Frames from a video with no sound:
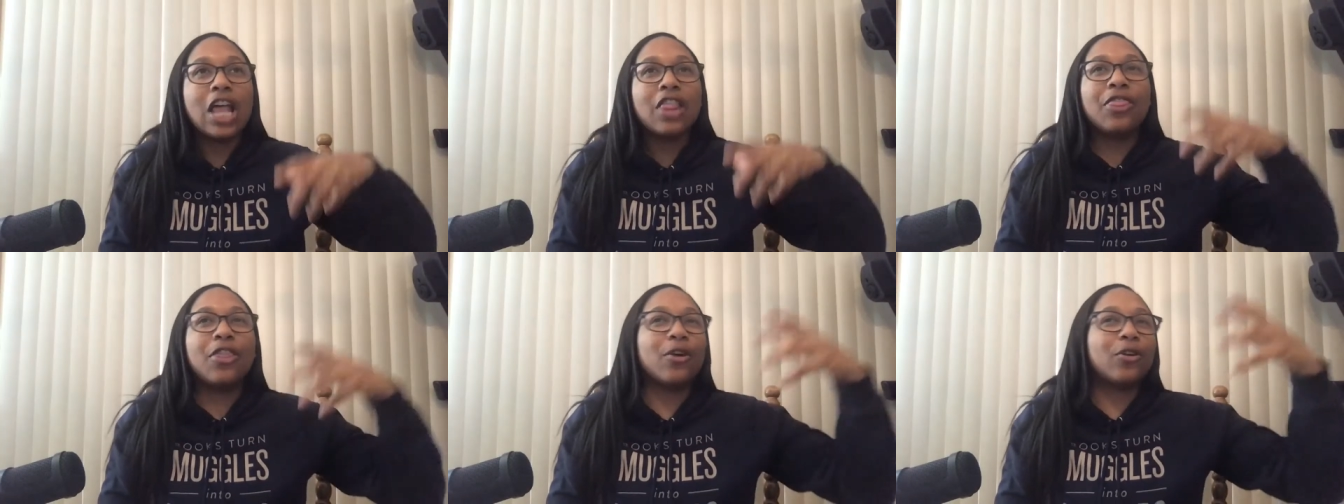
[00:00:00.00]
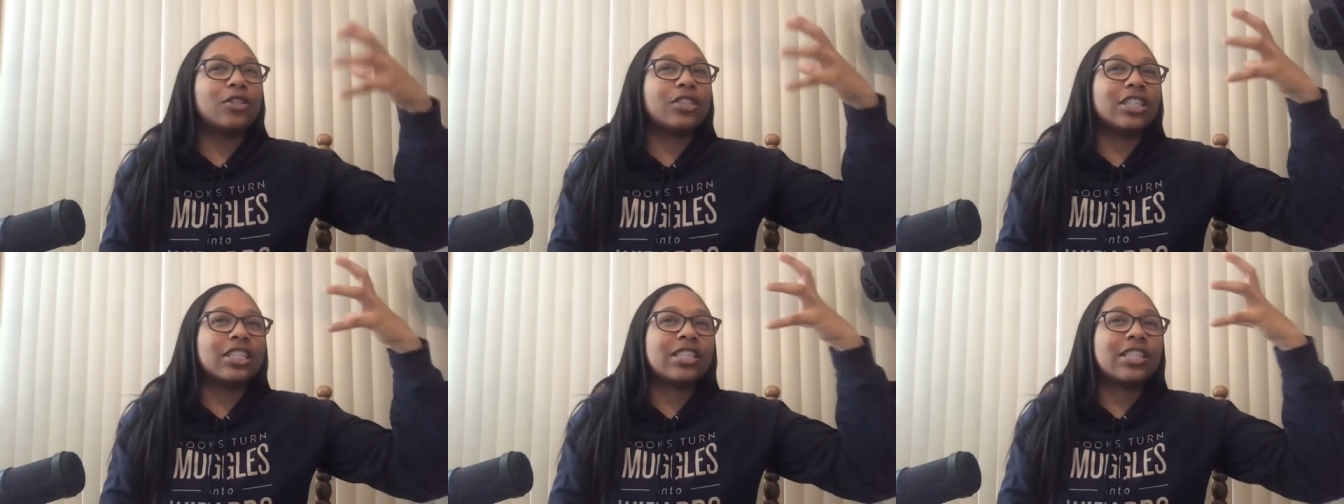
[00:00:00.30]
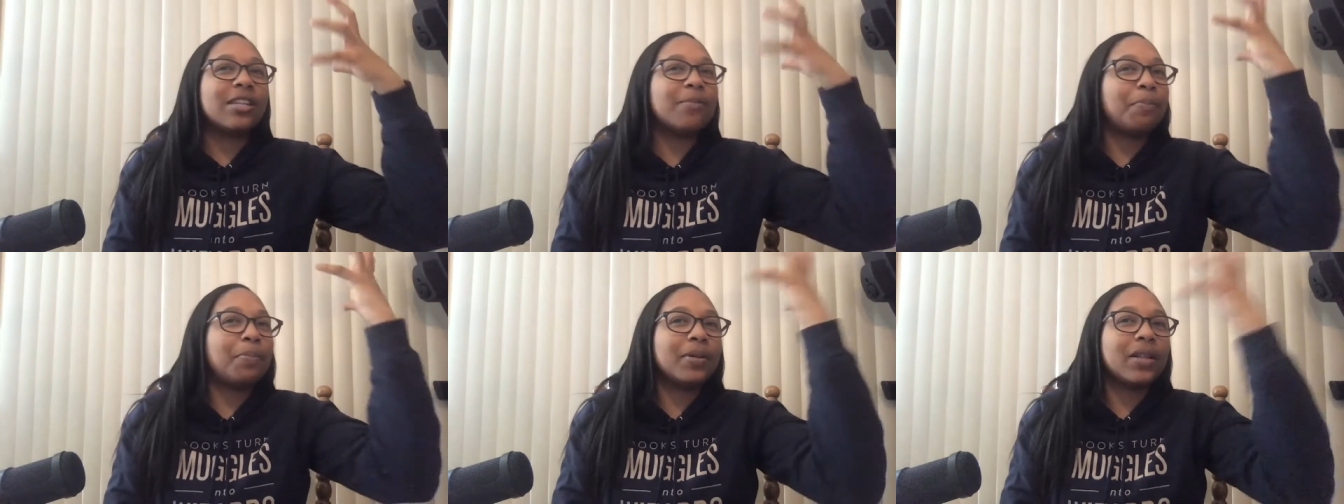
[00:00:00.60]
they're just
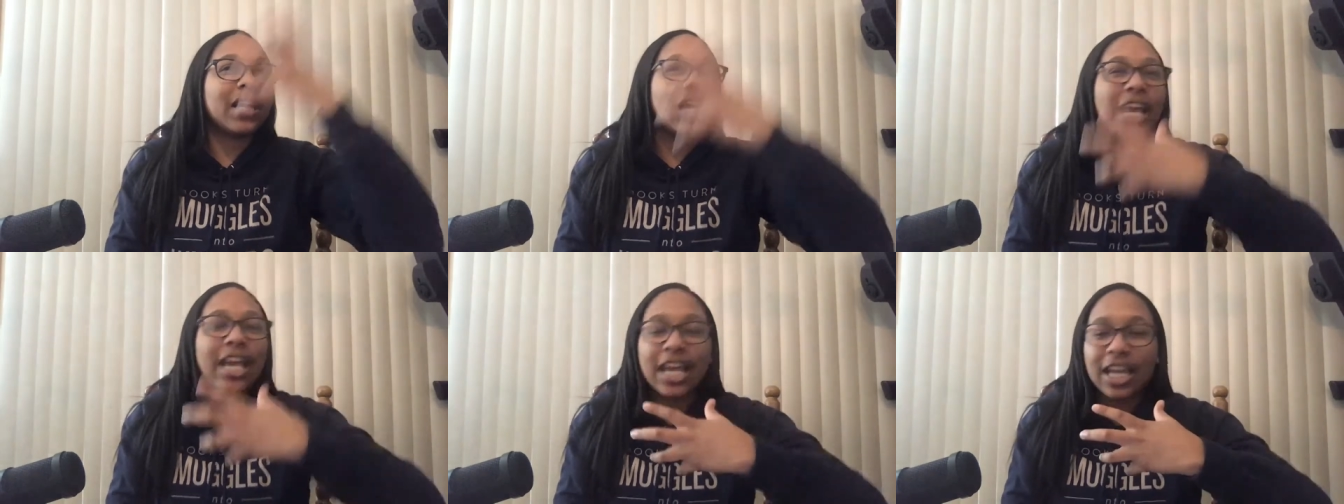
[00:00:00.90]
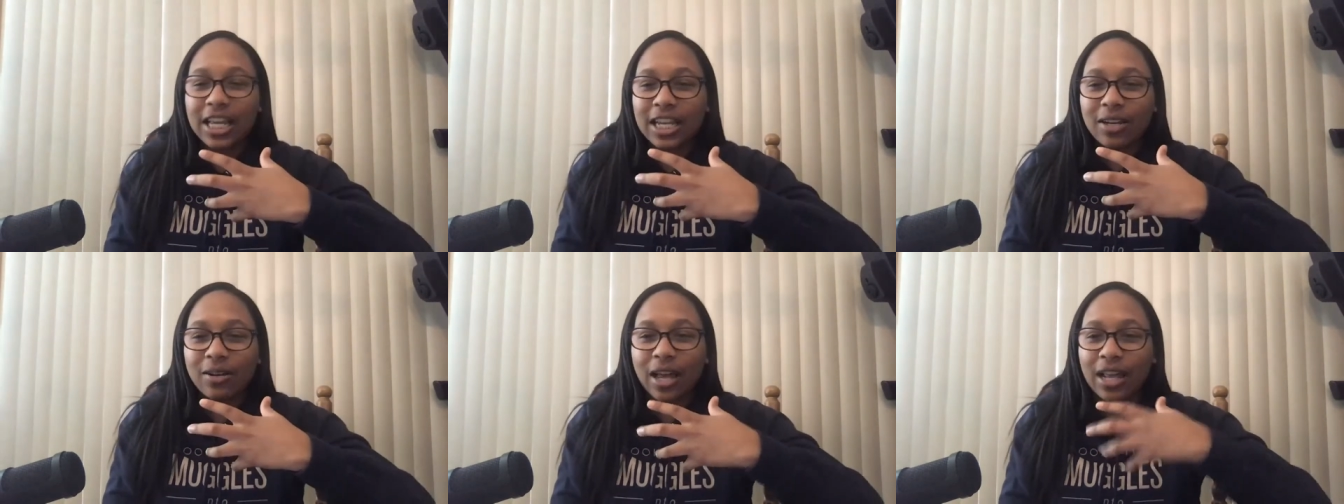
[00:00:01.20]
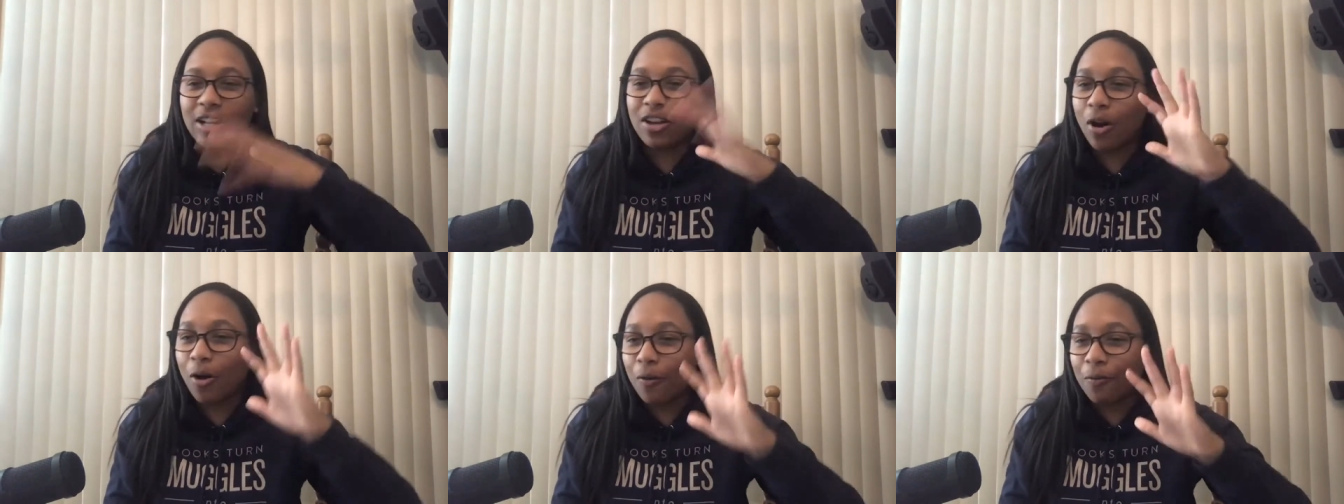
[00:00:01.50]
the plain,
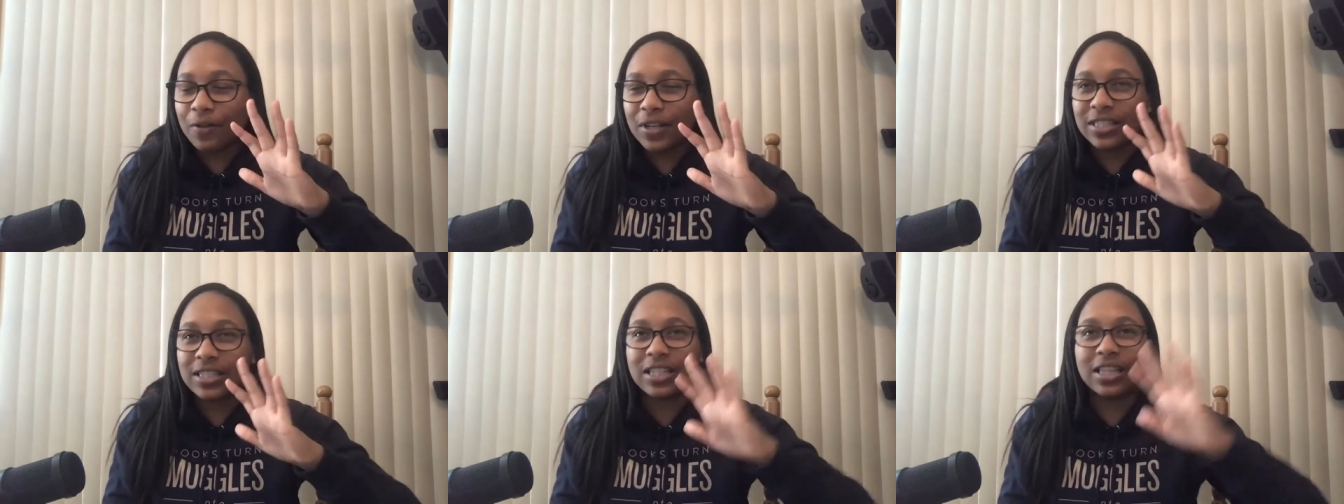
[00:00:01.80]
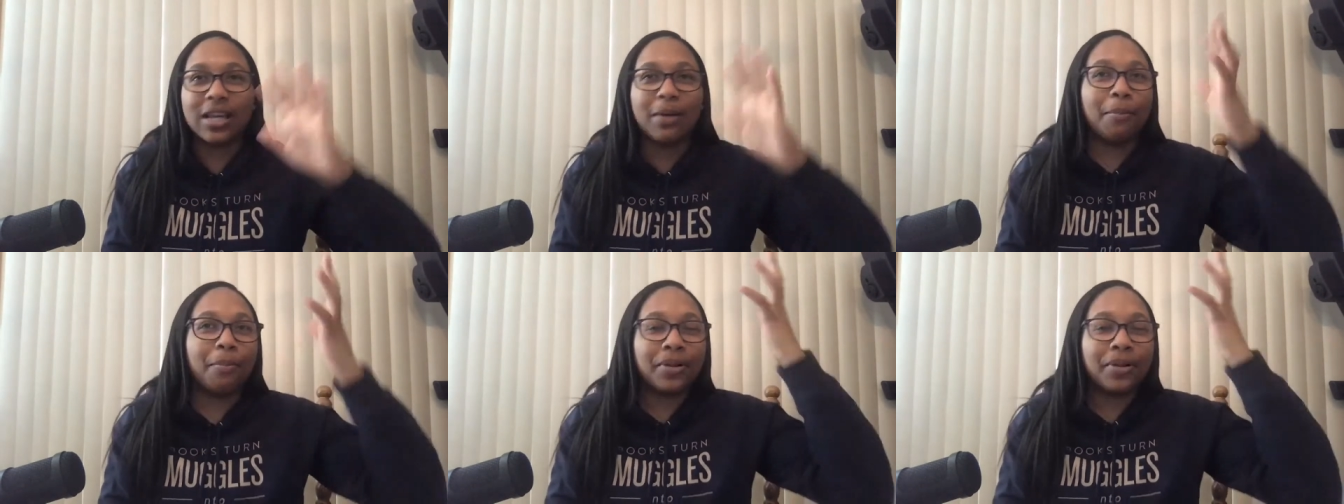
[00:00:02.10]
no offense to them,